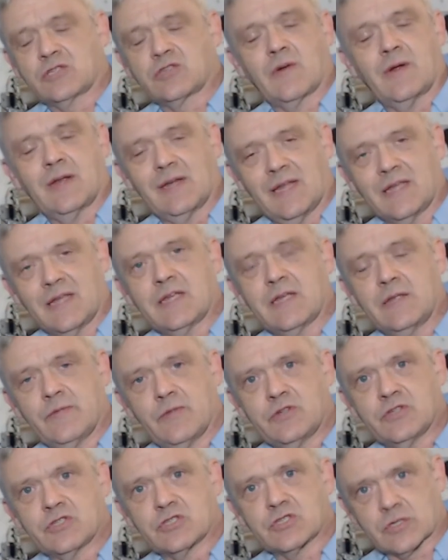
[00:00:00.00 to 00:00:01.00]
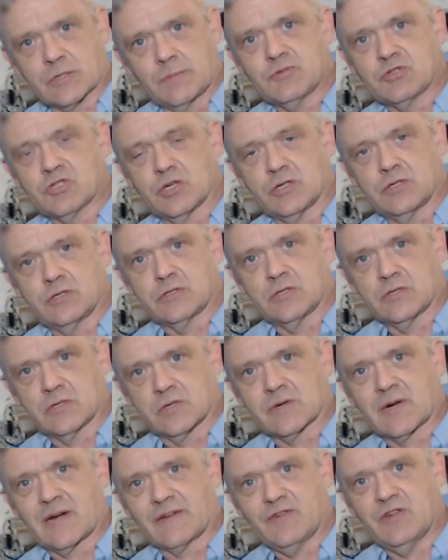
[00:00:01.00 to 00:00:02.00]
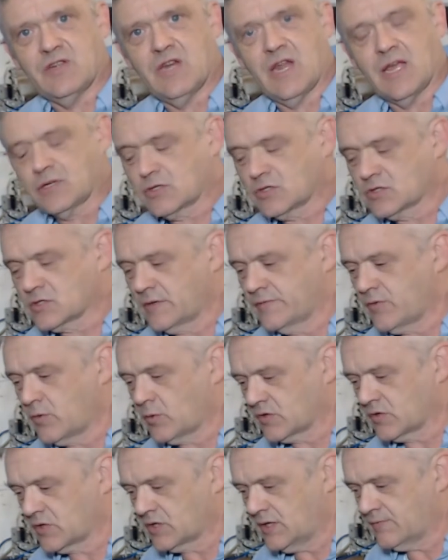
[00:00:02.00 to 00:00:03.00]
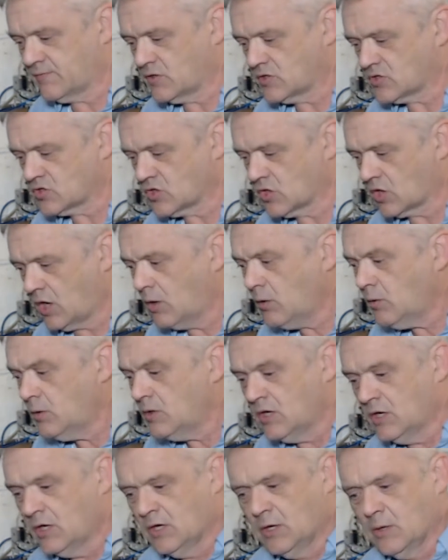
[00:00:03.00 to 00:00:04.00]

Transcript: sorry, a link in the description to the graphene ink, so you want to give this a go.